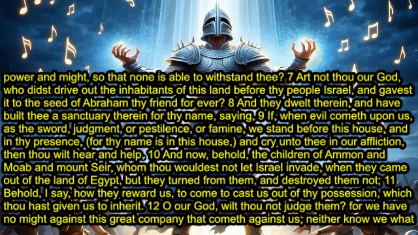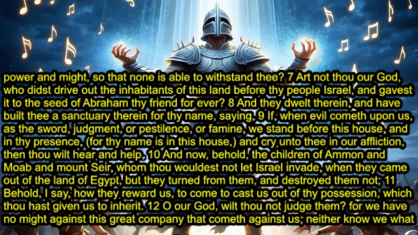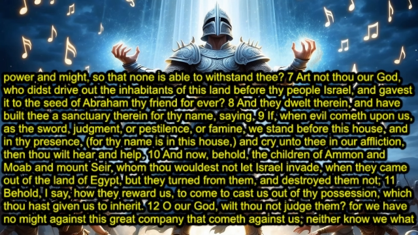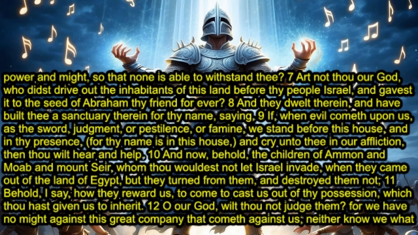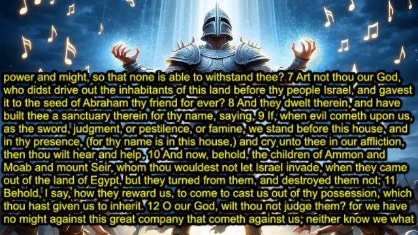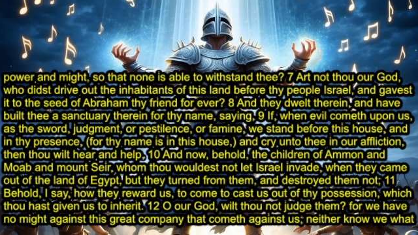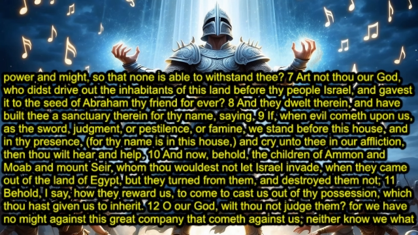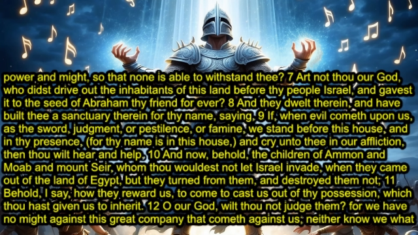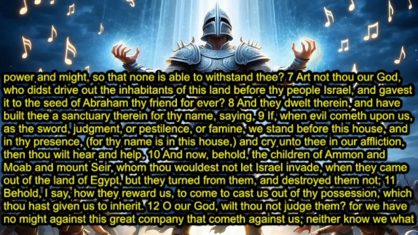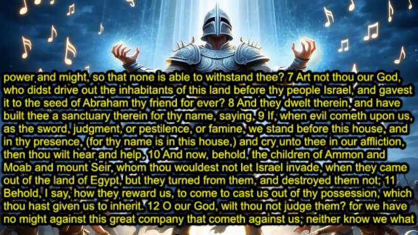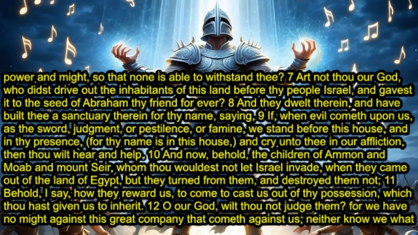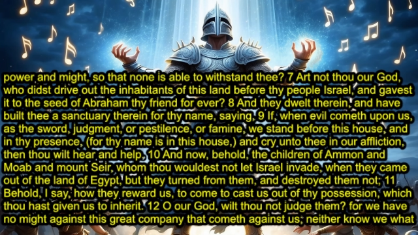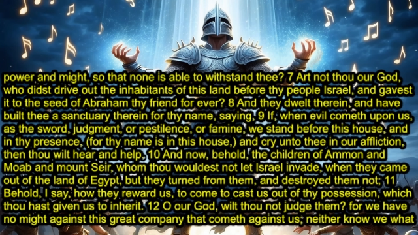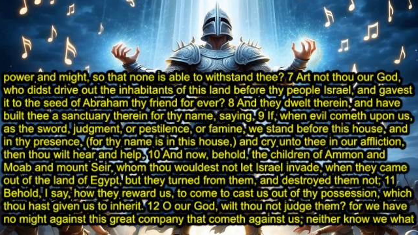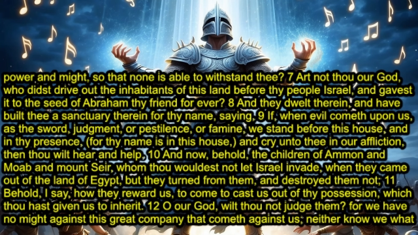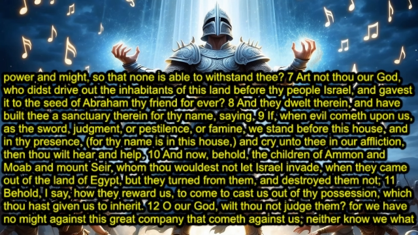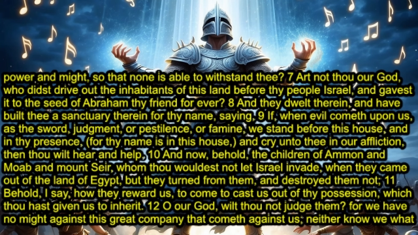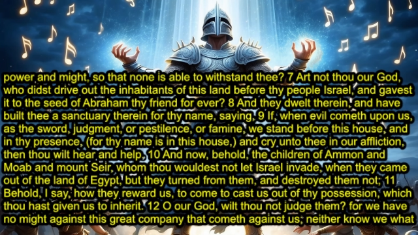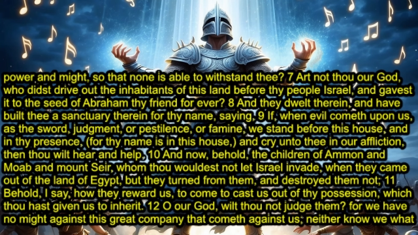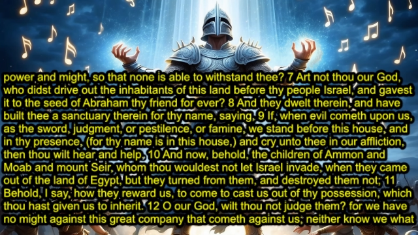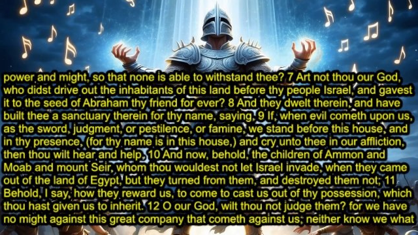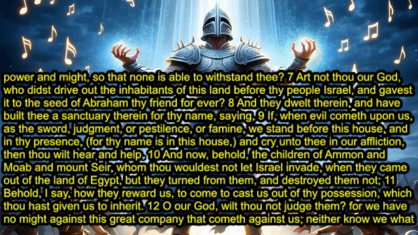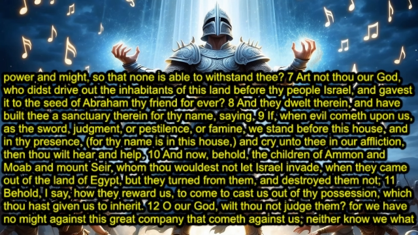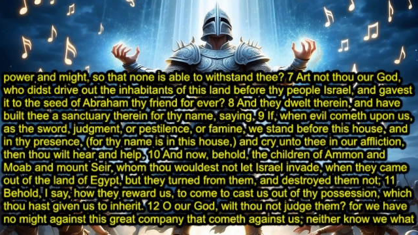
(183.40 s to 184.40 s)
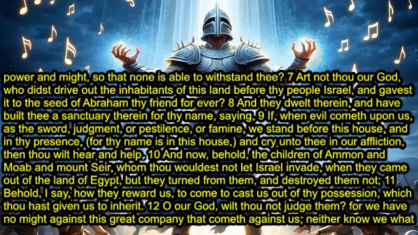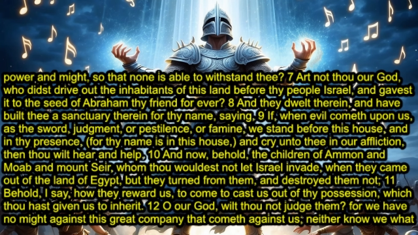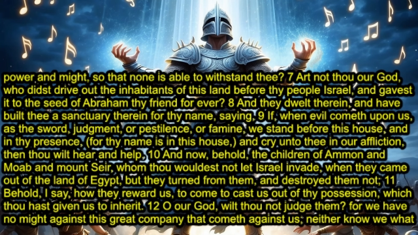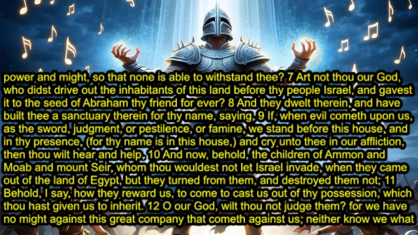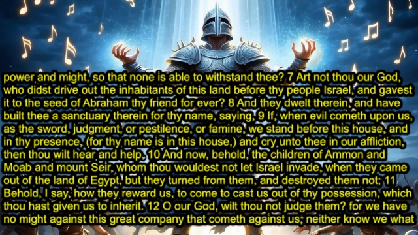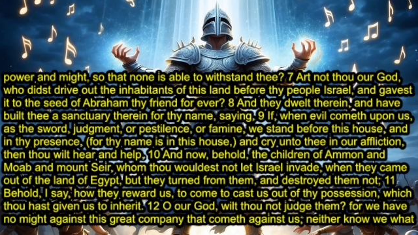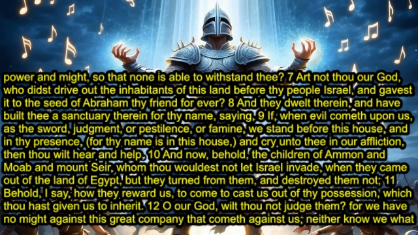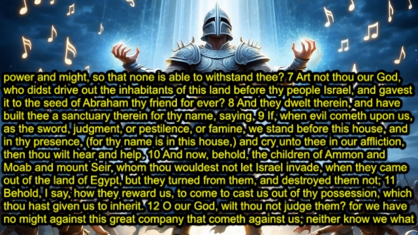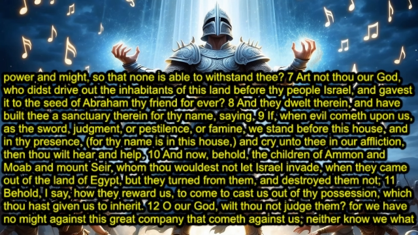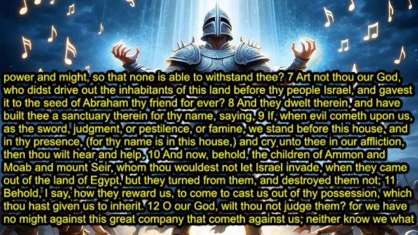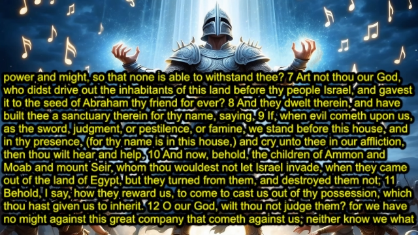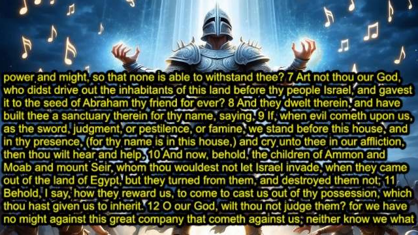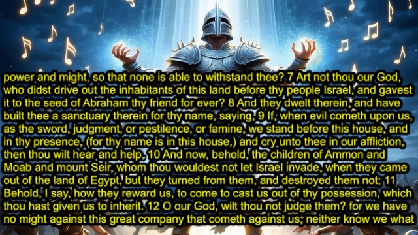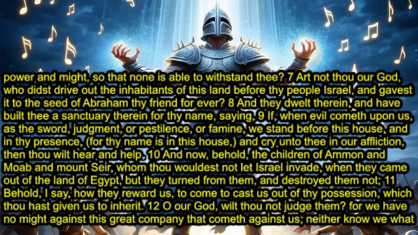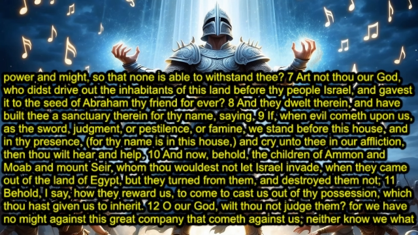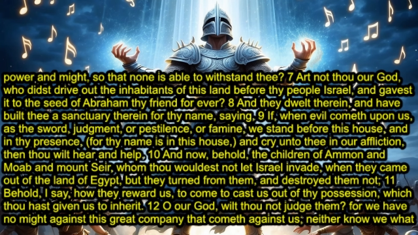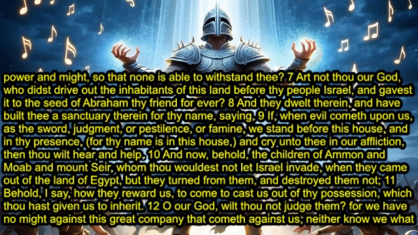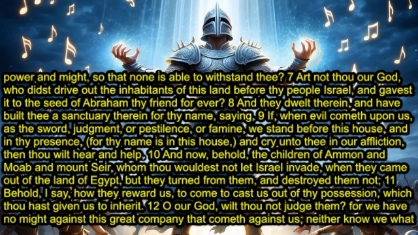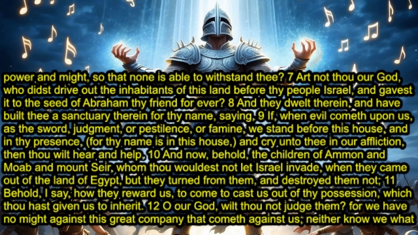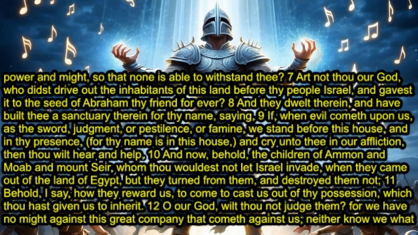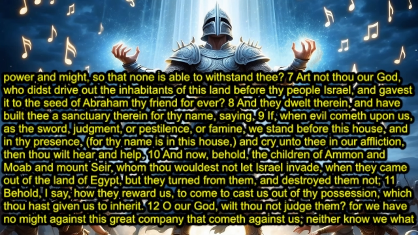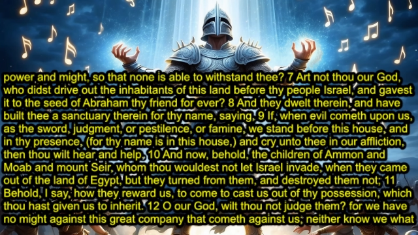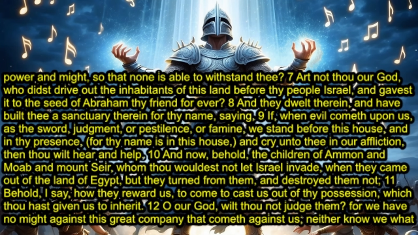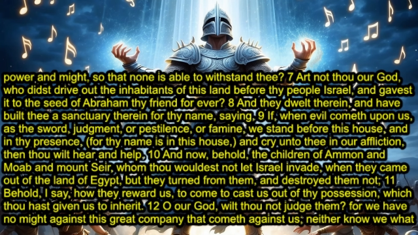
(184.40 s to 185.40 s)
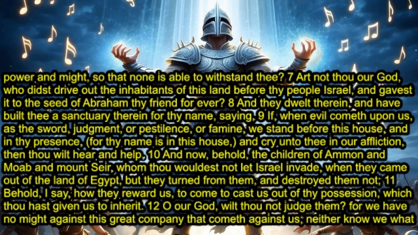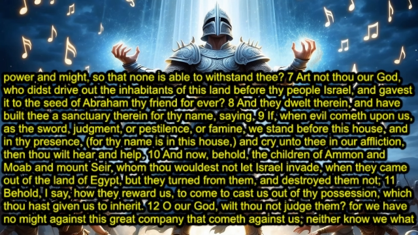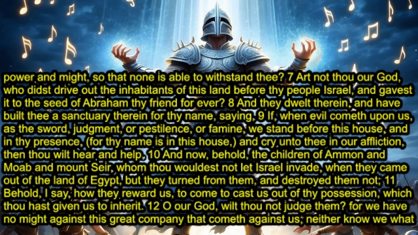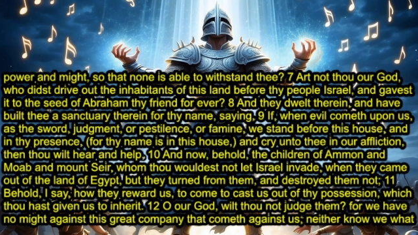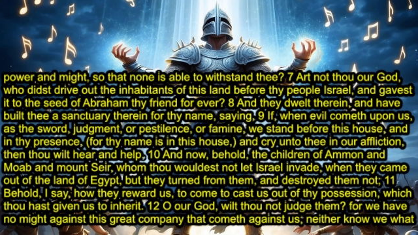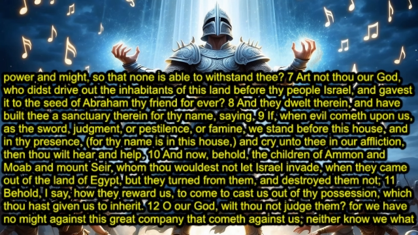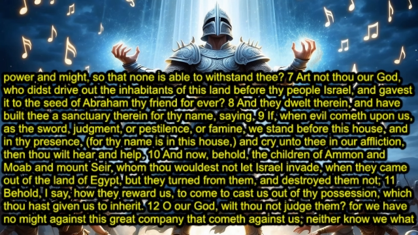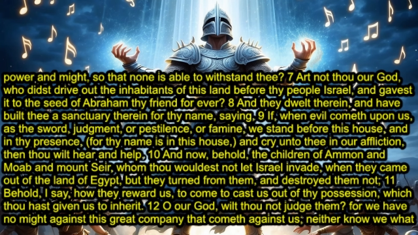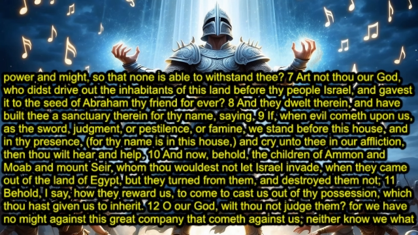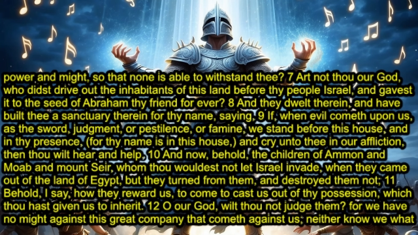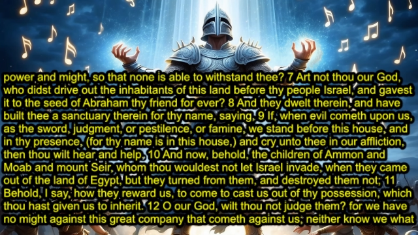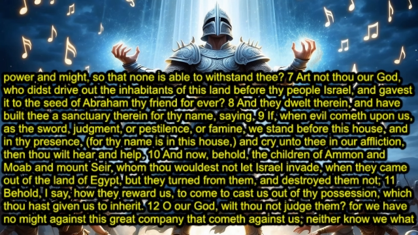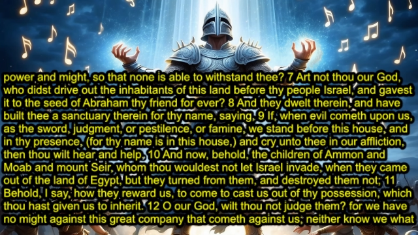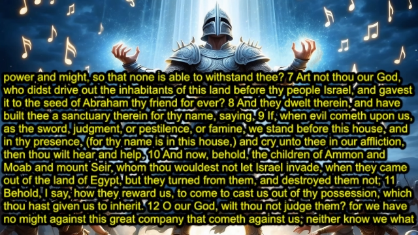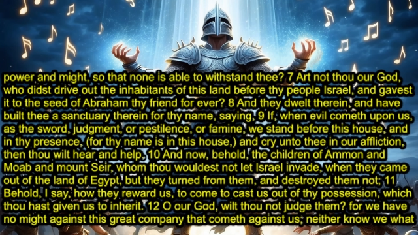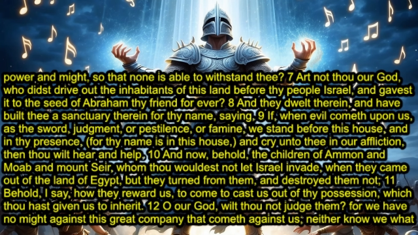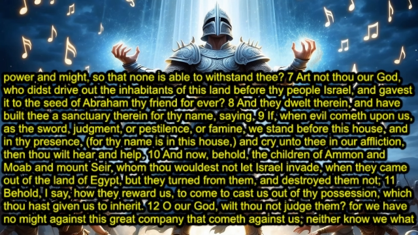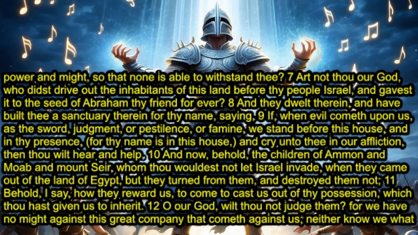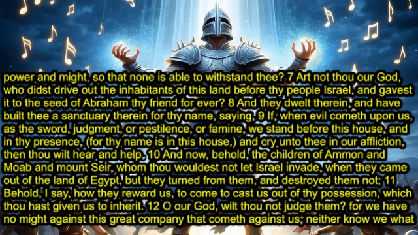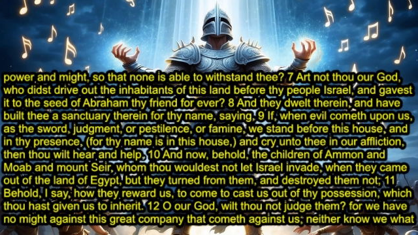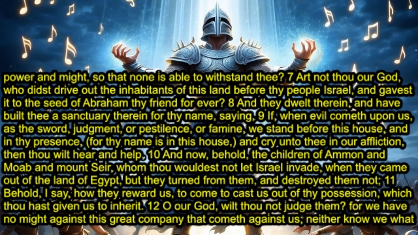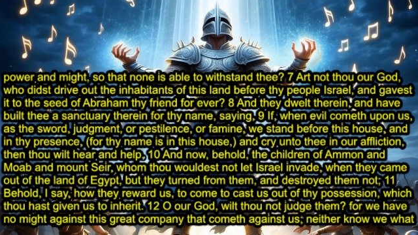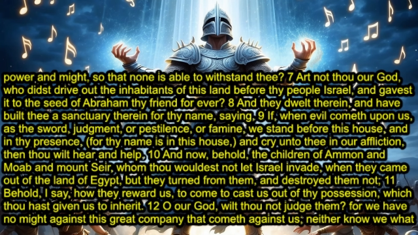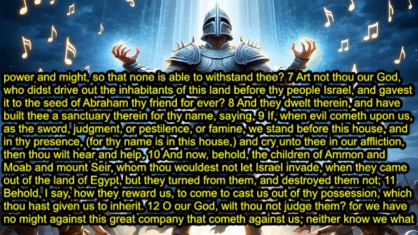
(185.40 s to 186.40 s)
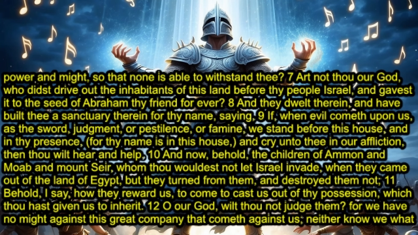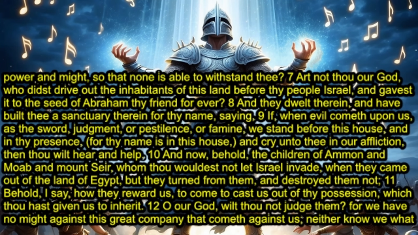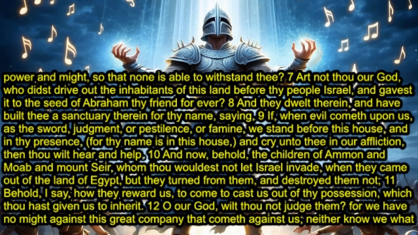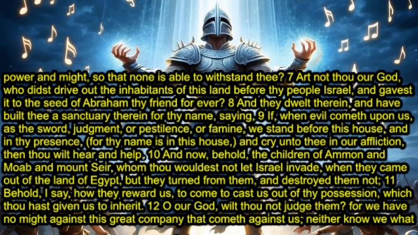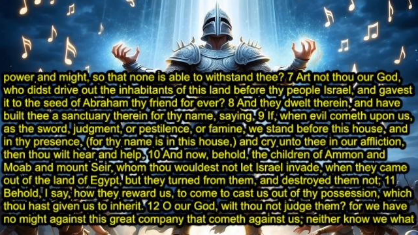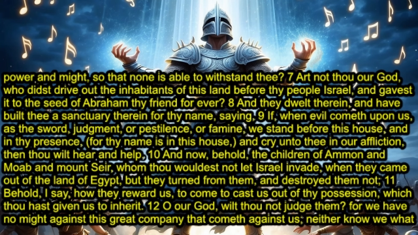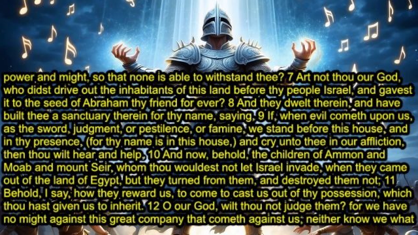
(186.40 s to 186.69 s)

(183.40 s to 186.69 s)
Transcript: (no speaker visible)